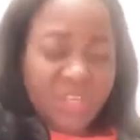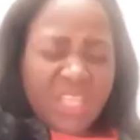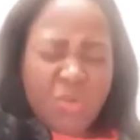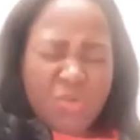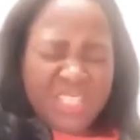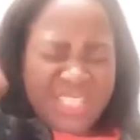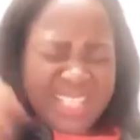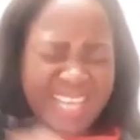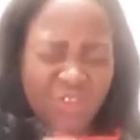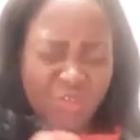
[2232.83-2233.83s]
They will
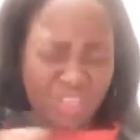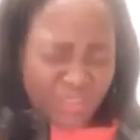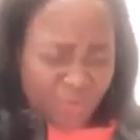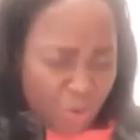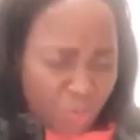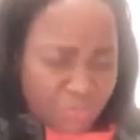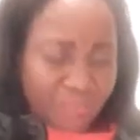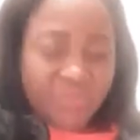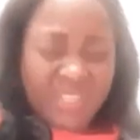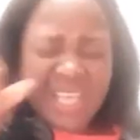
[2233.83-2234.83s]
see us transformed.
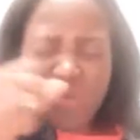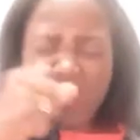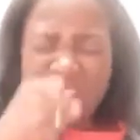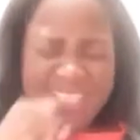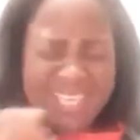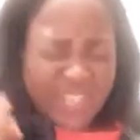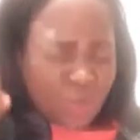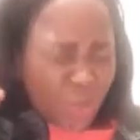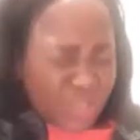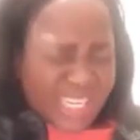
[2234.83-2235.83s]
They will see us
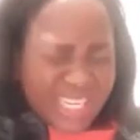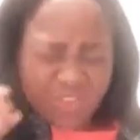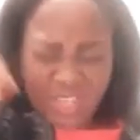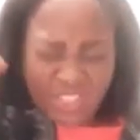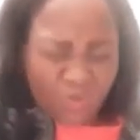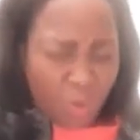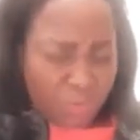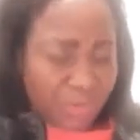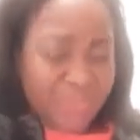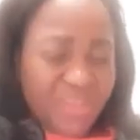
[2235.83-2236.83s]
totally transformed.